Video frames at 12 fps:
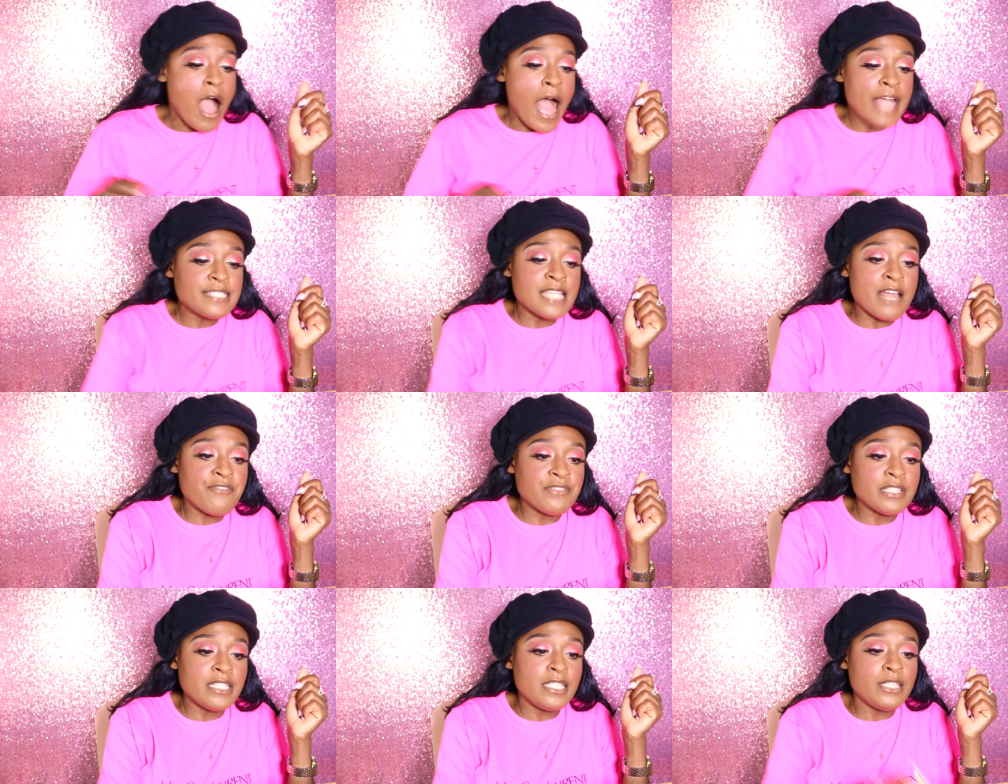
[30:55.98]
I
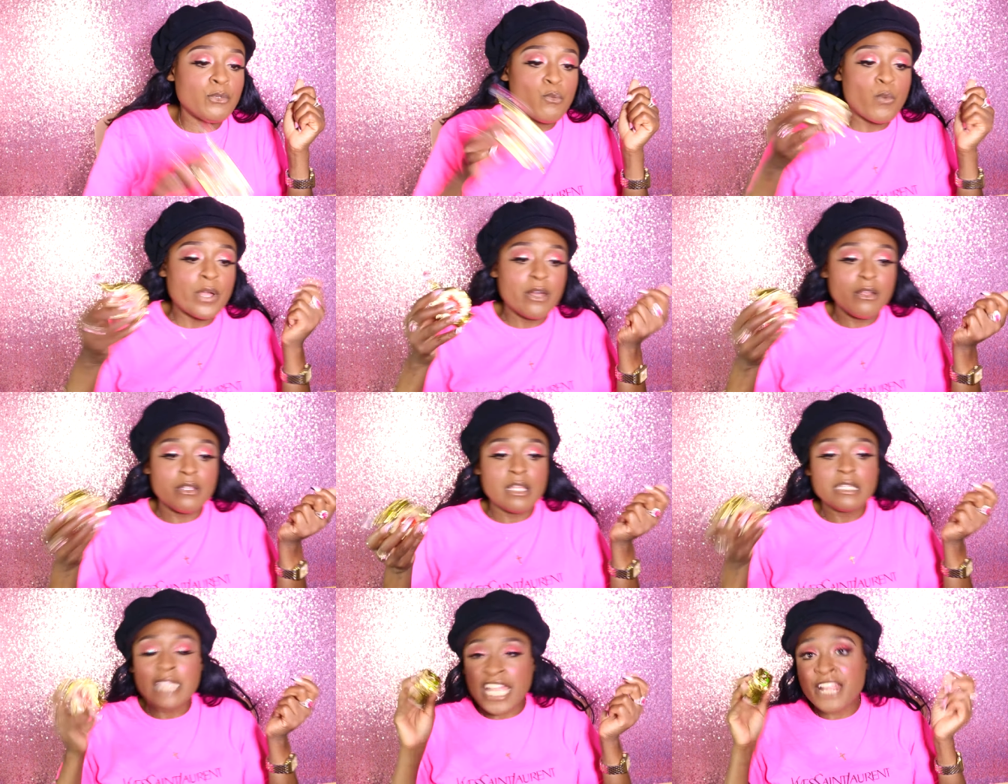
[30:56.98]
definitely
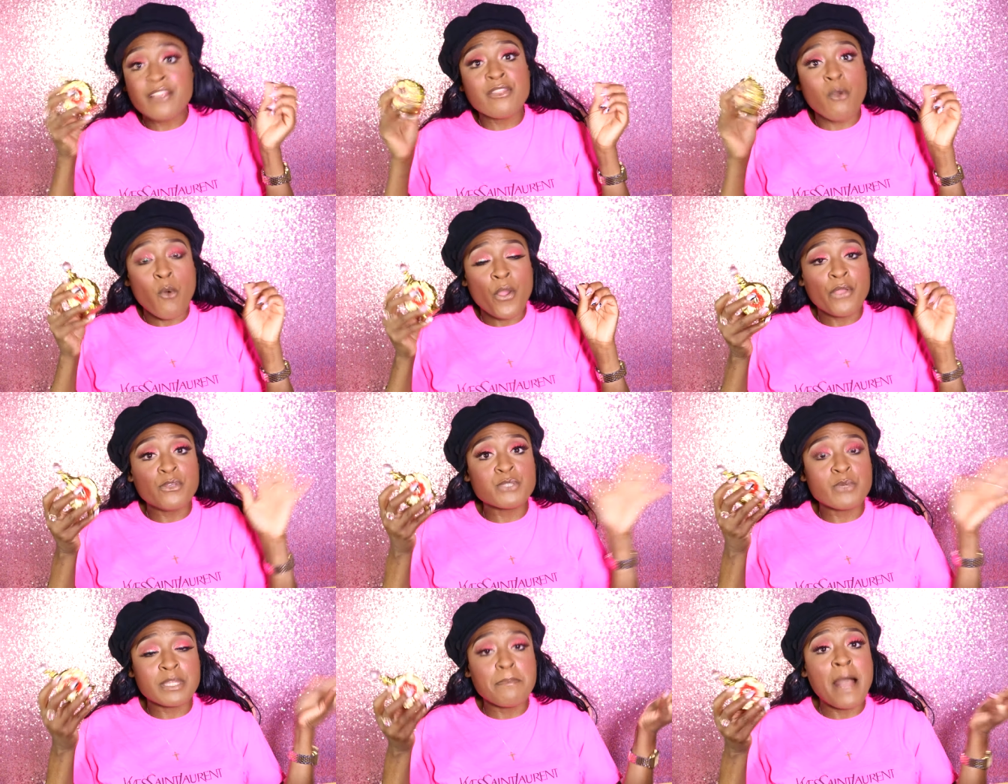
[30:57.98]
will layer the
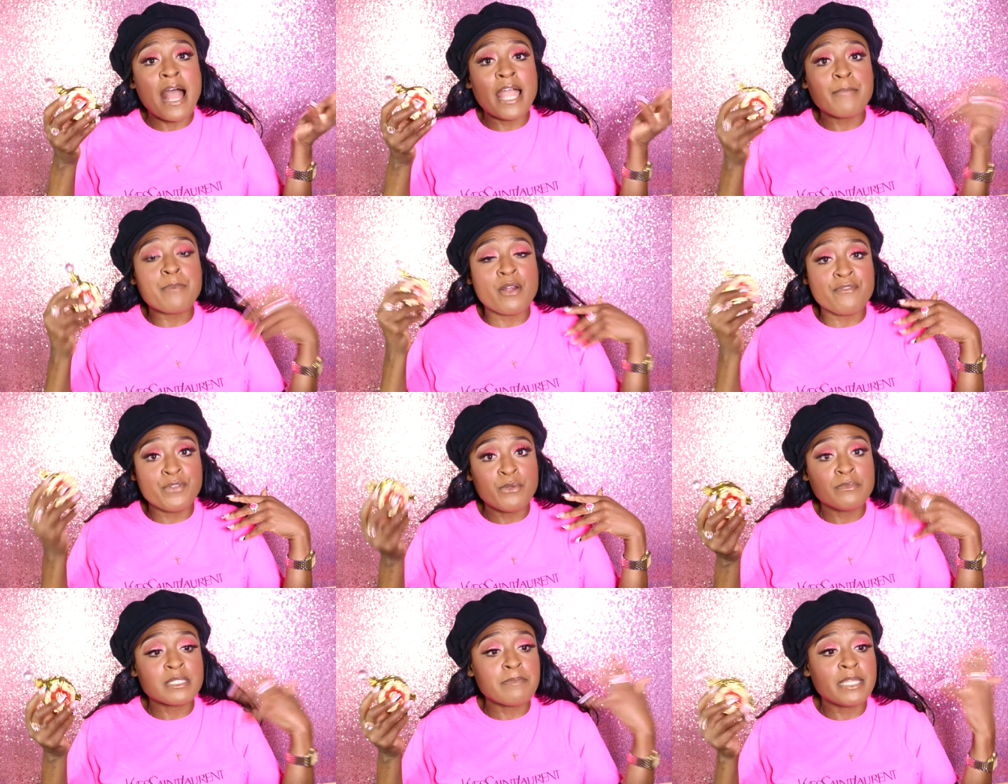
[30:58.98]
oils with my
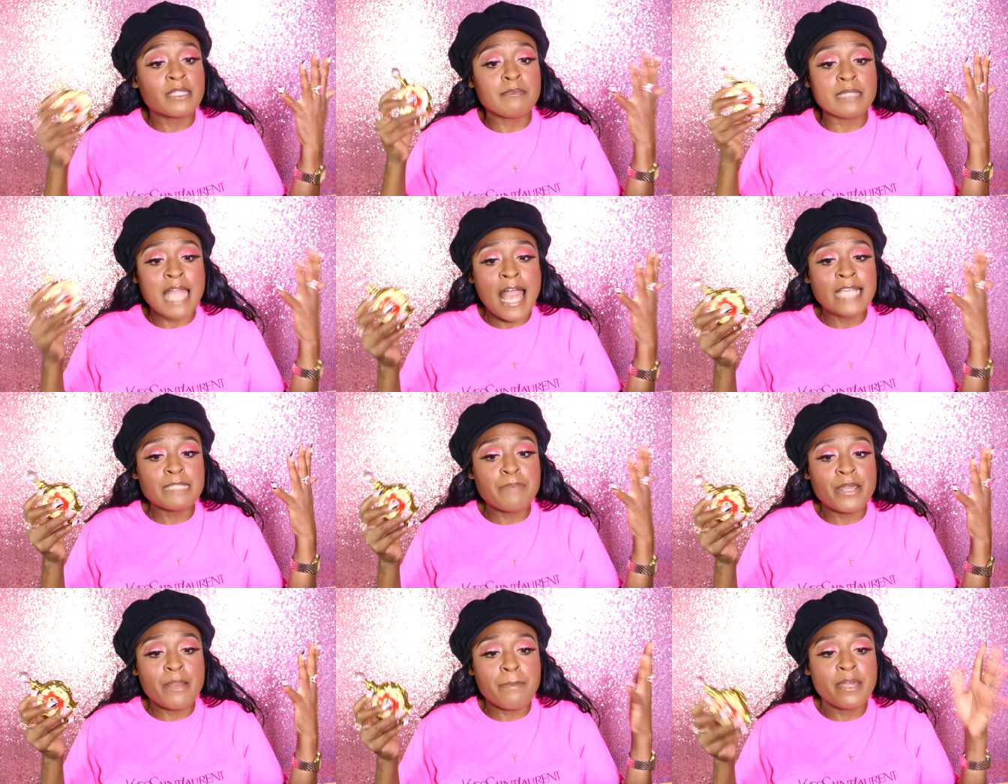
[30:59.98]
perfumes to make them last
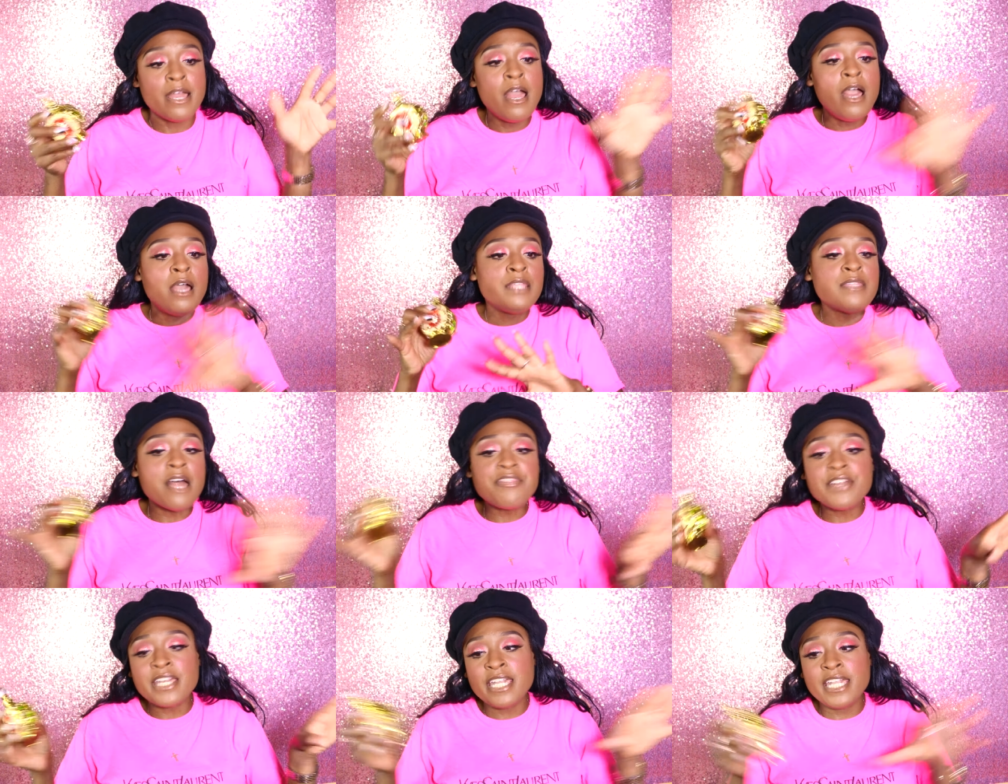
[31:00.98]
better, but
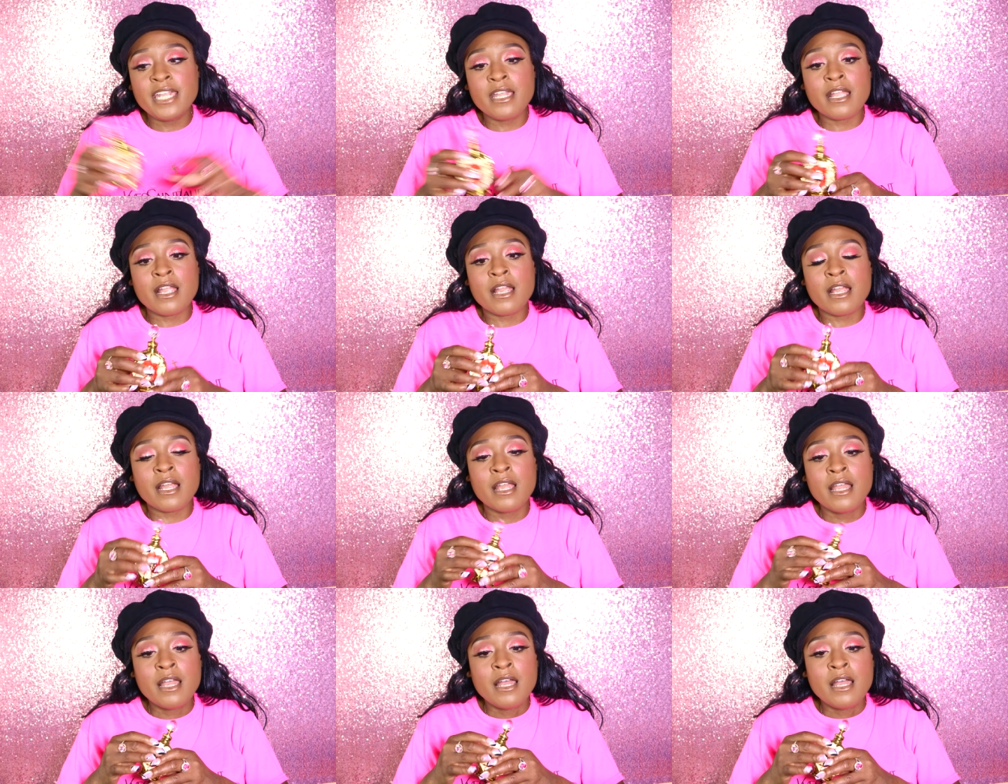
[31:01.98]
nothing here